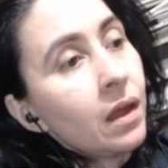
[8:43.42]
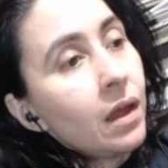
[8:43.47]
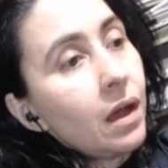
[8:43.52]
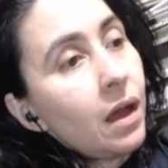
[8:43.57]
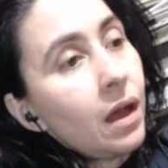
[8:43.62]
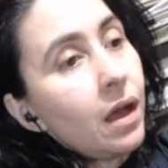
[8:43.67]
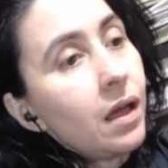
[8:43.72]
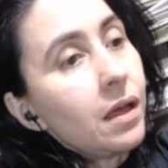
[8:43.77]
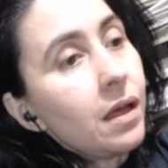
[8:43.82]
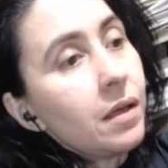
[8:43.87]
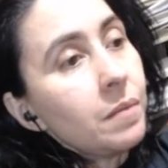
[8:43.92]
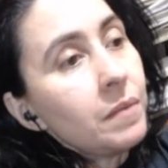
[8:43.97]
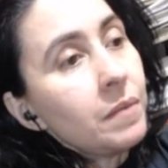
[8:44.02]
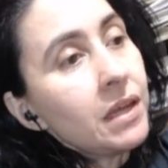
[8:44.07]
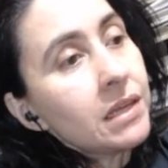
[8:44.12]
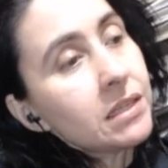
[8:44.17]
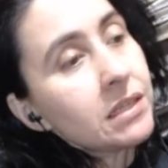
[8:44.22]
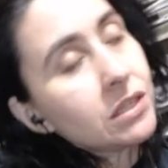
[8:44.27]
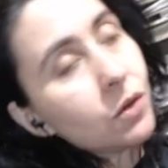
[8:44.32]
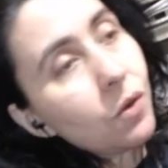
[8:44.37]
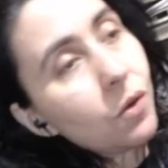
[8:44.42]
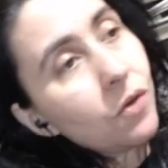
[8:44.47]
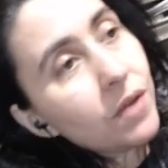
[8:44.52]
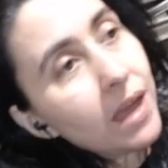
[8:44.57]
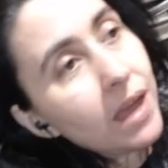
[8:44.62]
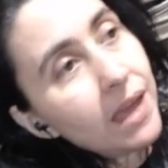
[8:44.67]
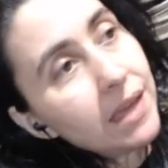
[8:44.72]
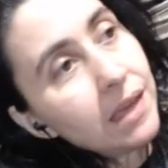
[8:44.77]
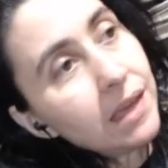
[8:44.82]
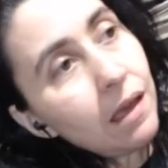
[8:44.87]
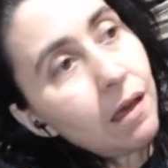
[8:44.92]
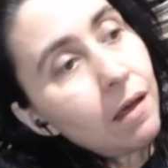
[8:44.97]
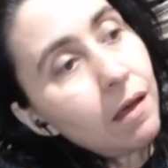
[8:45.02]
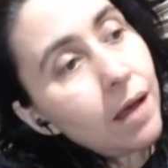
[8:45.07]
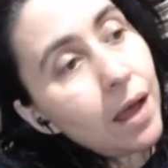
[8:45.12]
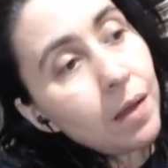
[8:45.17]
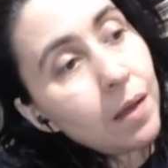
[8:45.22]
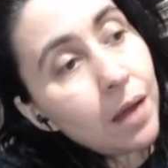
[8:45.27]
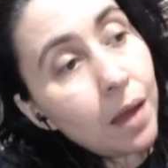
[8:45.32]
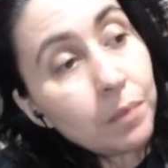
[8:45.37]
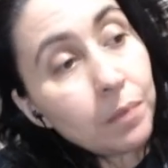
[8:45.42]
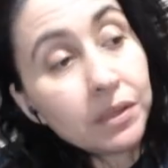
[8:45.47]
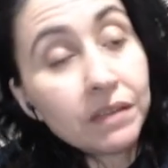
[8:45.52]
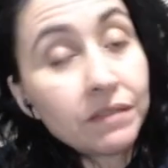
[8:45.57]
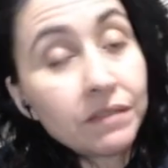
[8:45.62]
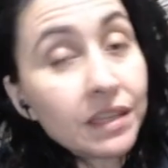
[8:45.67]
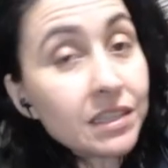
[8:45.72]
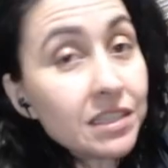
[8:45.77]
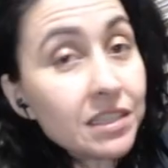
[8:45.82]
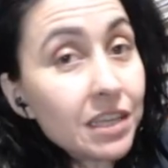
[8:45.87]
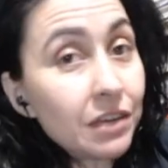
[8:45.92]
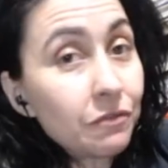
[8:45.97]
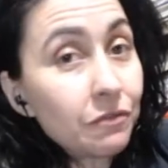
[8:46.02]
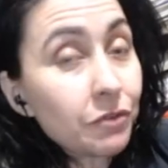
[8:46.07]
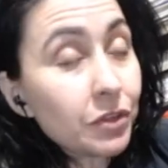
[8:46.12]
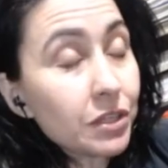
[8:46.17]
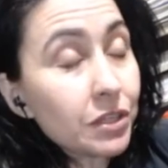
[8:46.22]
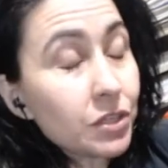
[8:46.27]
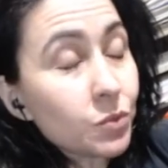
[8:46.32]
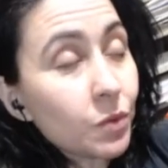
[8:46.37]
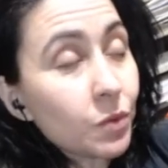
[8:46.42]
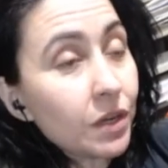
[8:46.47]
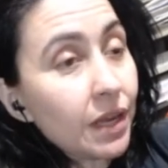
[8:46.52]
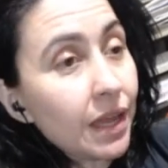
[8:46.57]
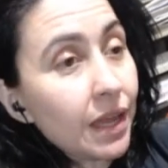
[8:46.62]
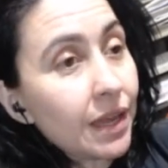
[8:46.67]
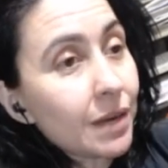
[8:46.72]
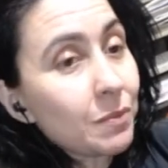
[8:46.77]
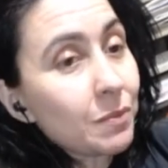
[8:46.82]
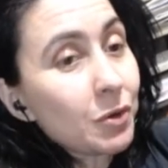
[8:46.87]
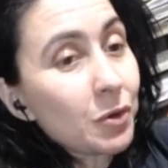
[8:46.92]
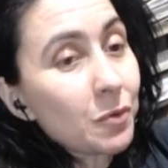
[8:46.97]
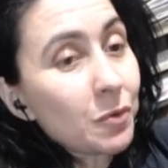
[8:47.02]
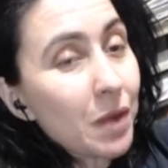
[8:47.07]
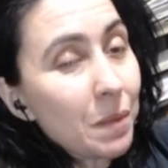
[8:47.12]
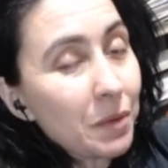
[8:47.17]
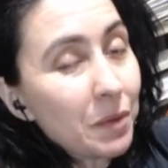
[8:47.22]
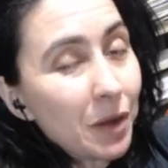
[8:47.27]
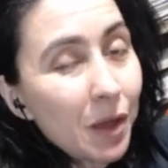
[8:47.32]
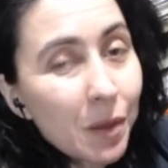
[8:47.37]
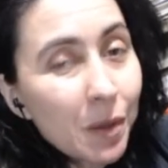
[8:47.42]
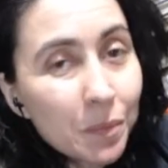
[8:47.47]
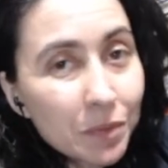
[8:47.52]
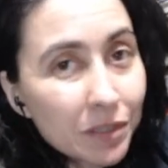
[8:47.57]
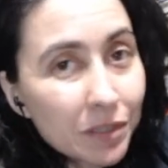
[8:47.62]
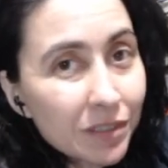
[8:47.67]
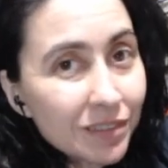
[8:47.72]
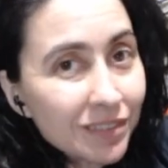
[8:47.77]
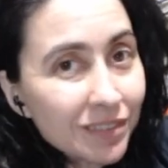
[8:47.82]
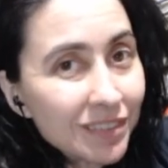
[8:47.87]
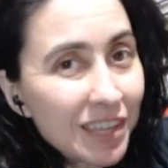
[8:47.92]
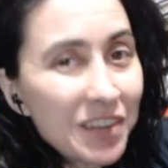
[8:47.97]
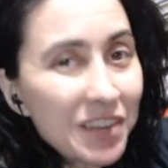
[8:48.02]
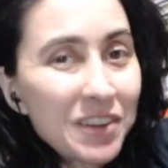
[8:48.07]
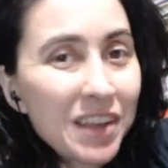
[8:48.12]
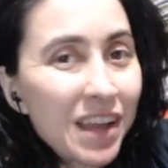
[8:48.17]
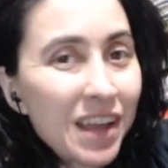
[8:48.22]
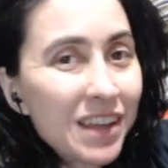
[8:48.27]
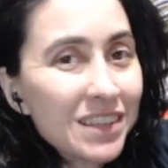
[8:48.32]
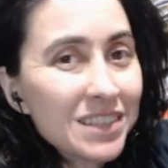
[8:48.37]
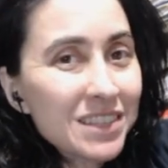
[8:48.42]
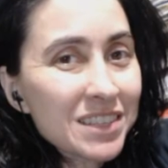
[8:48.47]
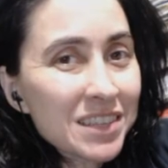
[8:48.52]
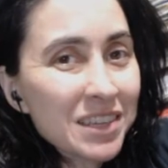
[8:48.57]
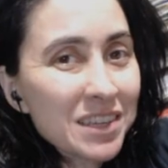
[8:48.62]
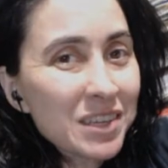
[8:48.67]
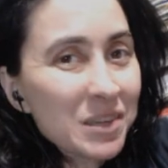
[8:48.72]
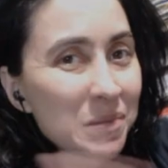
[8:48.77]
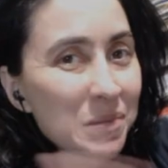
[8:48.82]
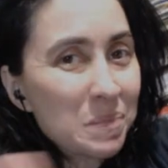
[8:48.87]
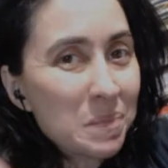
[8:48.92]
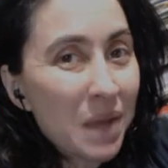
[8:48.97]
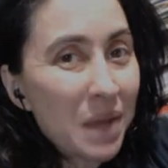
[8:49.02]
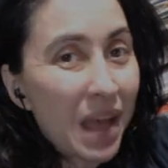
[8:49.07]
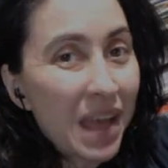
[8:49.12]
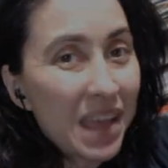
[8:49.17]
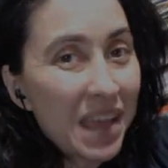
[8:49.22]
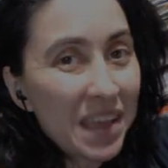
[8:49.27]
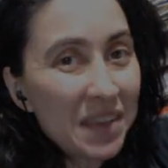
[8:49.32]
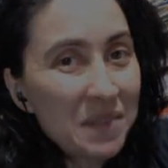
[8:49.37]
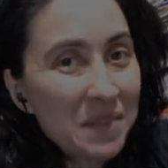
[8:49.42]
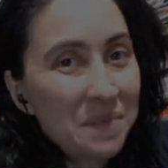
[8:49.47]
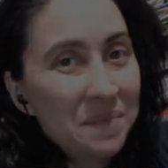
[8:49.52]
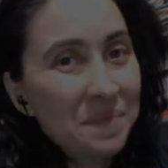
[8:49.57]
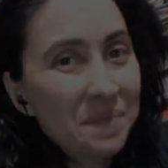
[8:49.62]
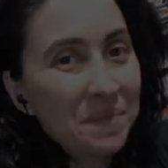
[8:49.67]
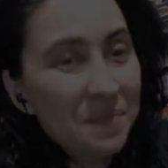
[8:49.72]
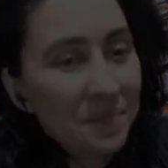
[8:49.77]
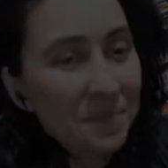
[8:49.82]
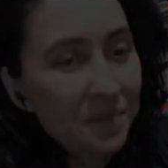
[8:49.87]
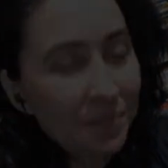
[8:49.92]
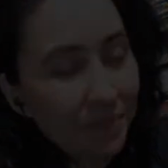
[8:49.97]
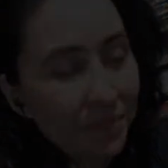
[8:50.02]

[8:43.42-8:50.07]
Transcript: So okay, yeah, I believe that's it for this one, and I'm gonna wrap it up. Later, guys. Bye.